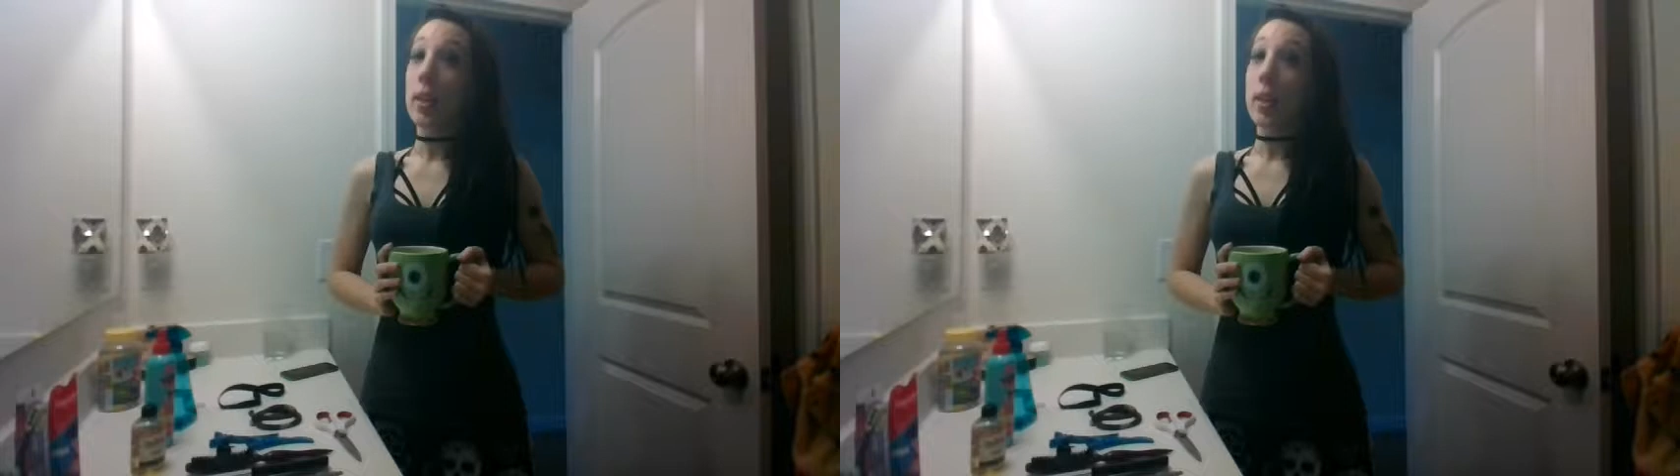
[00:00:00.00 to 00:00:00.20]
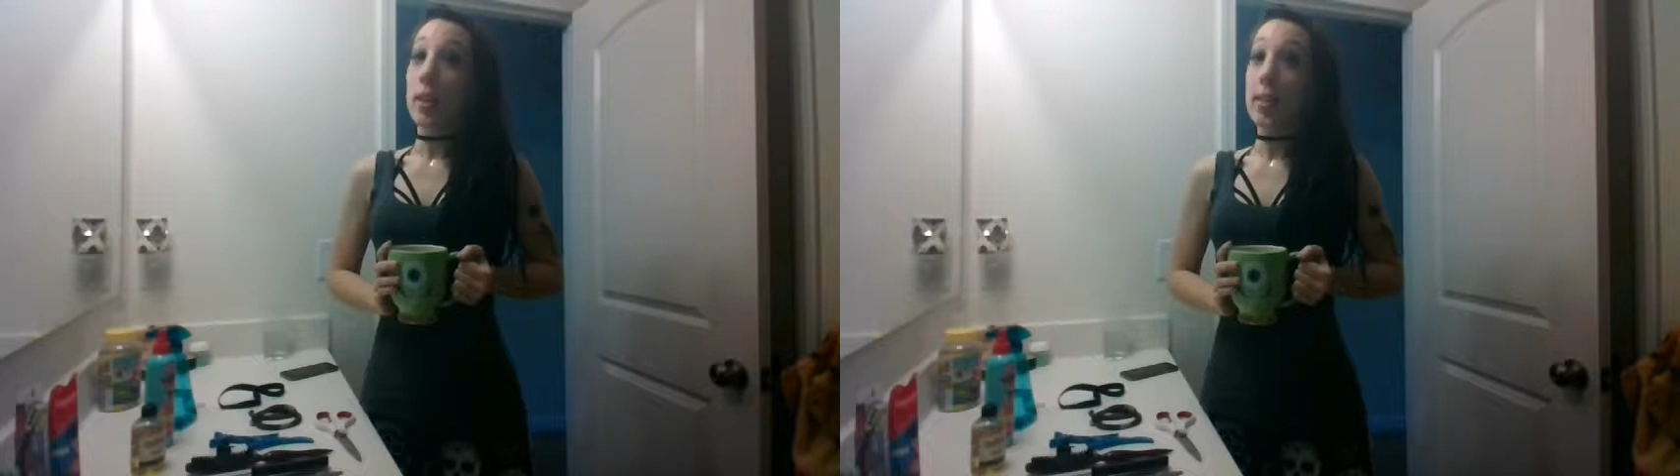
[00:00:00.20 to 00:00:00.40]

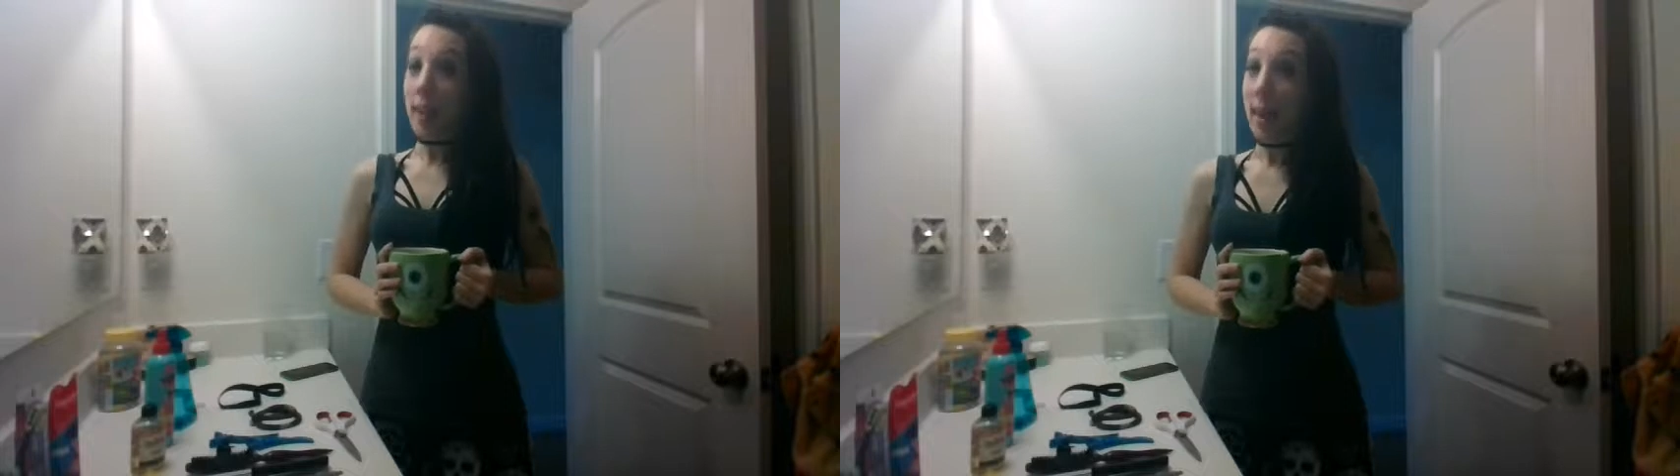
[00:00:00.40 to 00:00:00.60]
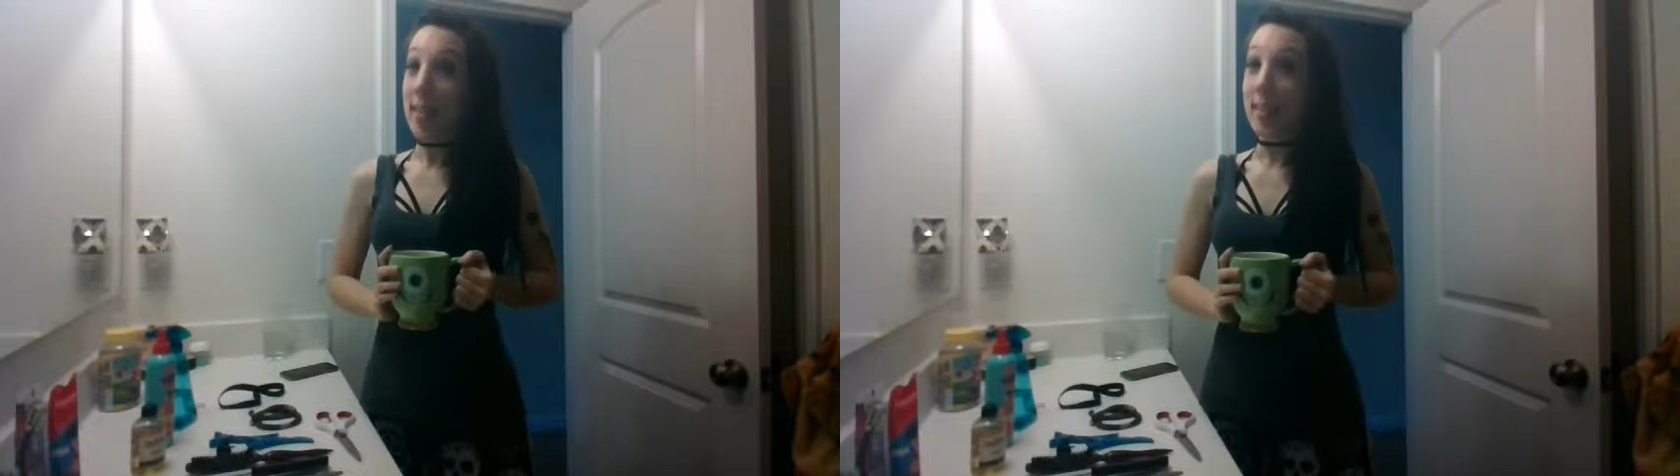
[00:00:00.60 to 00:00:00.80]

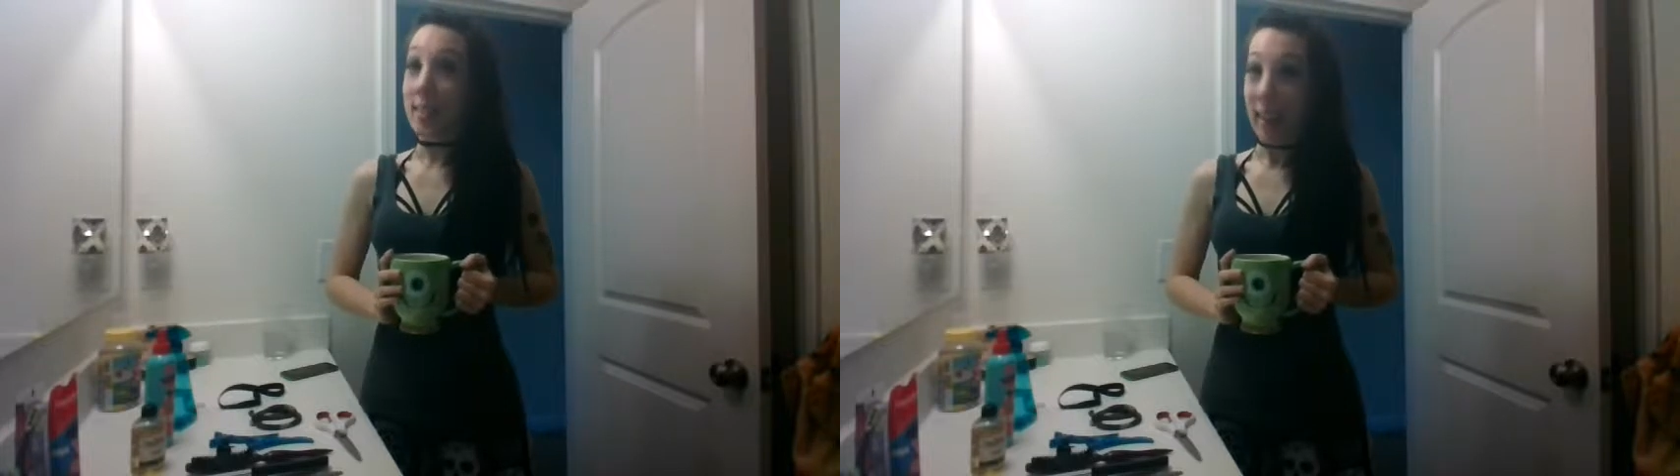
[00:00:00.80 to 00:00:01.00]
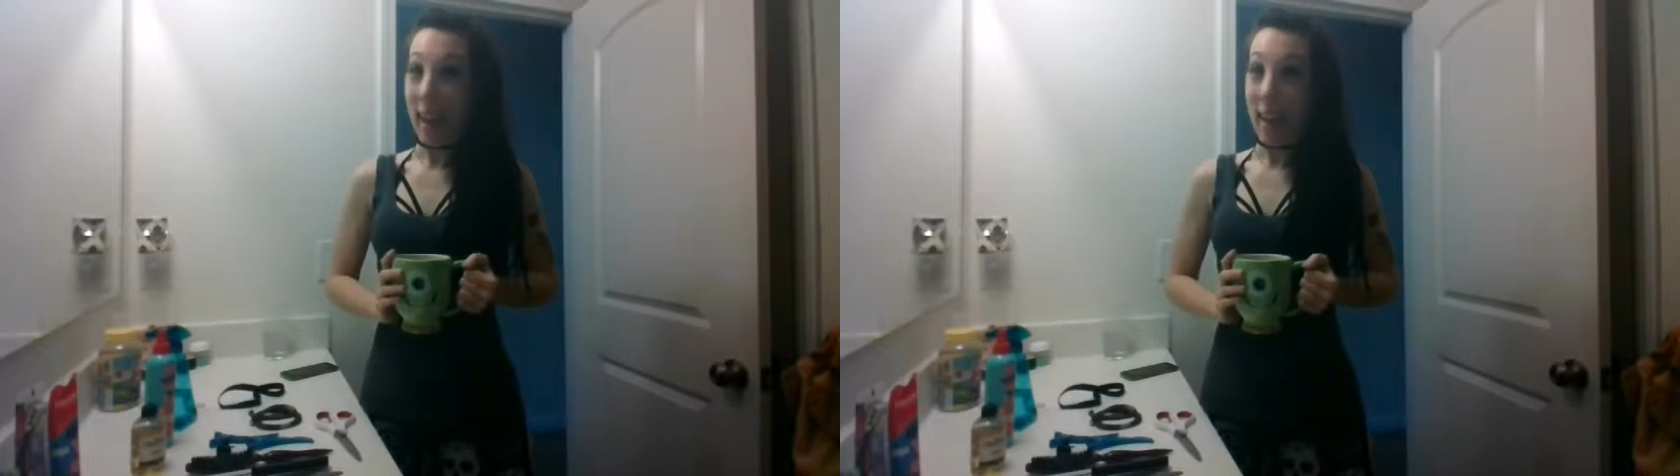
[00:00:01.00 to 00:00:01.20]
Today is the
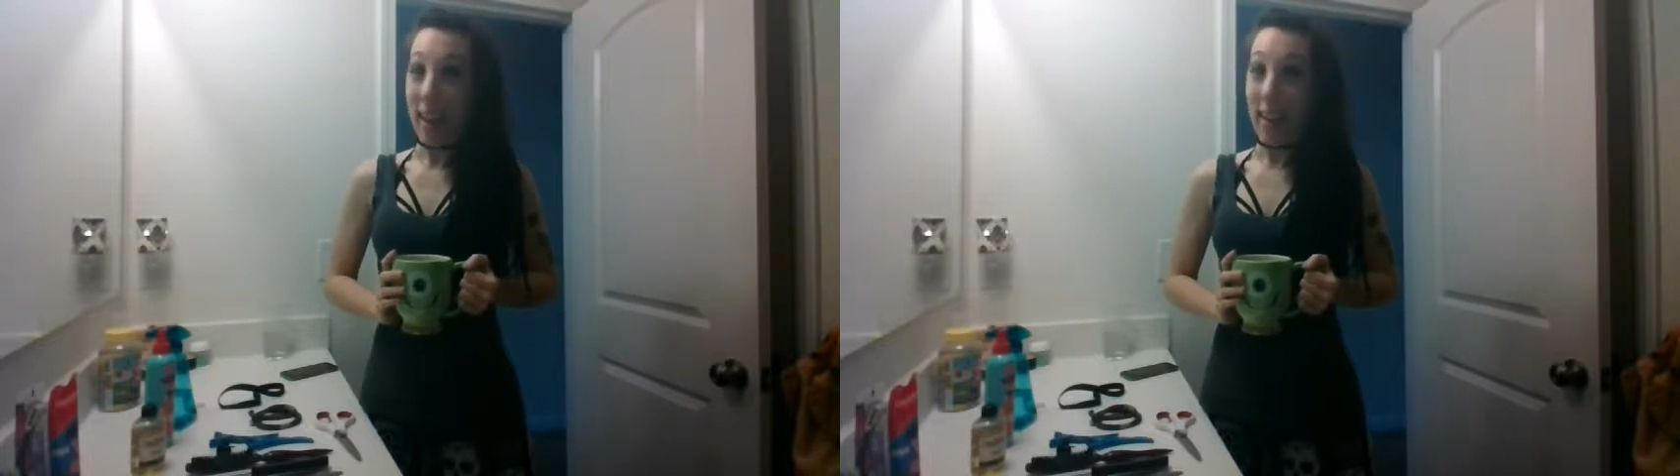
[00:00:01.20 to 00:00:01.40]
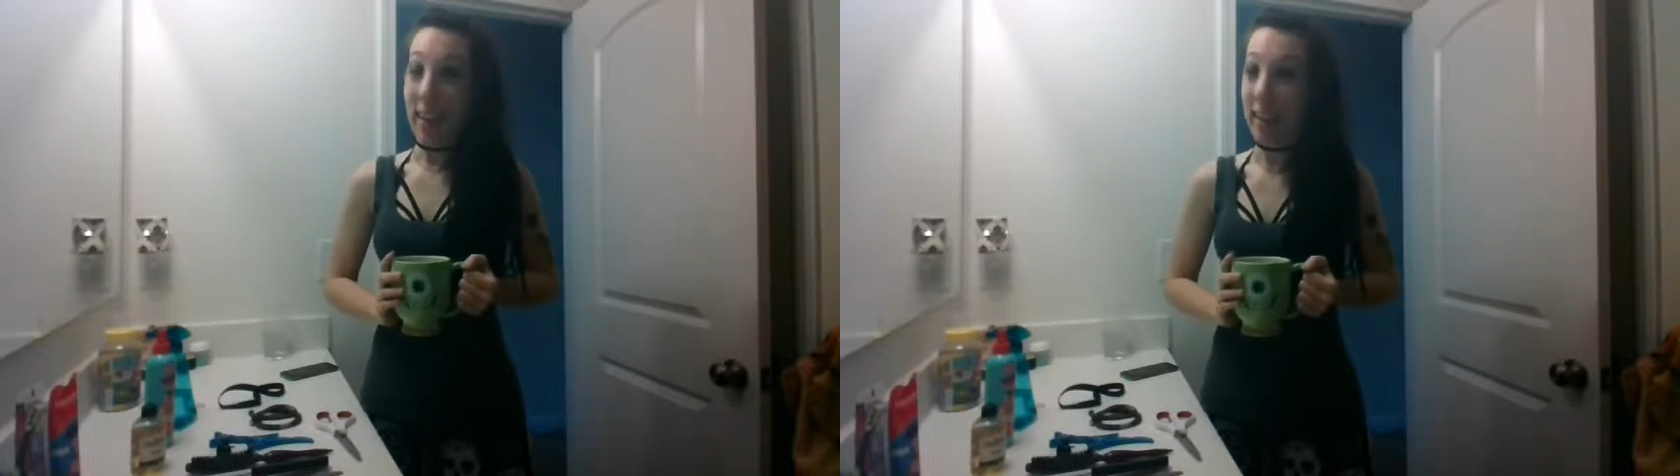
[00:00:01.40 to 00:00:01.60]

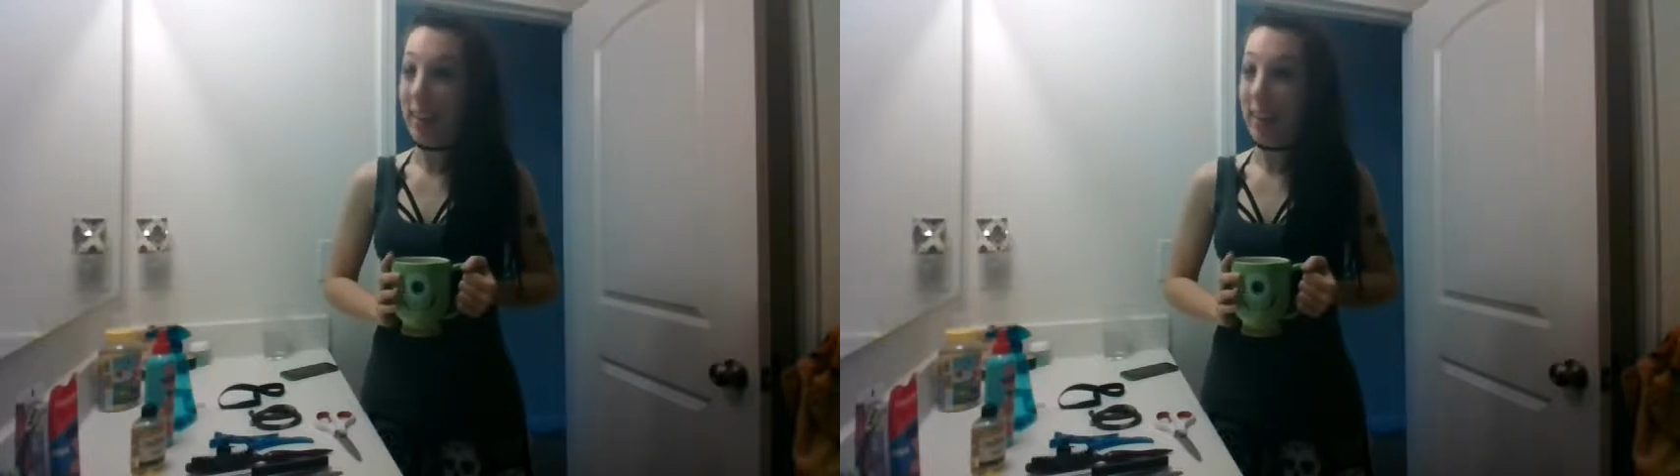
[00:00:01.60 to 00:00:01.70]
day.